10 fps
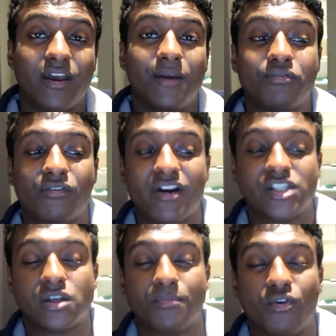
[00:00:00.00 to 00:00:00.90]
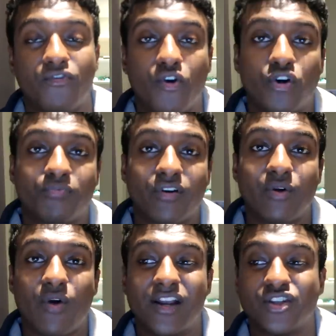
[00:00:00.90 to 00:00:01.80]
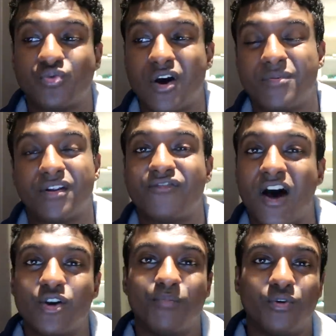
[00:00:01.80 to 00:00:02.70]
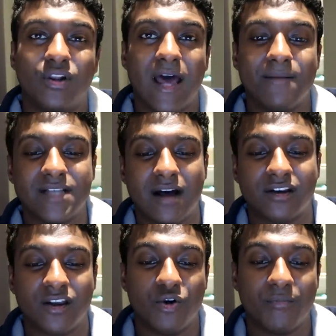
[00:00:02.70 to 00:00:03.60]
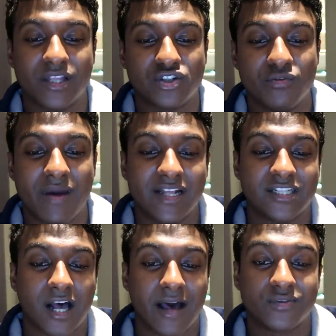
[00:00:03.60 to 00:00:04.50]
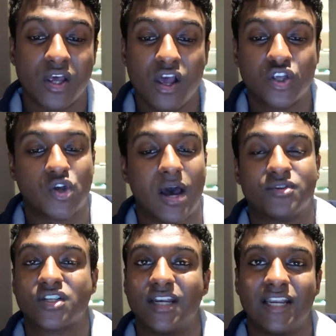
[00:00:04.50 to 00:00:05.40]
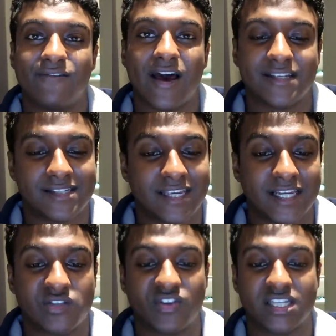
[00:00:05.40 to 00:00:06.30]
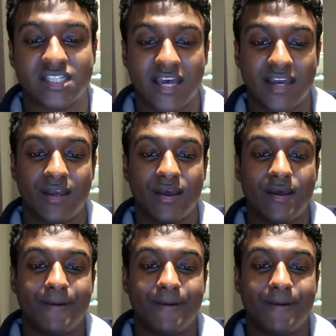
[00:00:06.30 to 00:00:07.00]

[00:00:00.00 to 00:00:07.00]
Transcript: He progressed the ball forward pretty well as well, but the final ball let him down a little bit too many times, so I'm just going to leave it as 6 for today.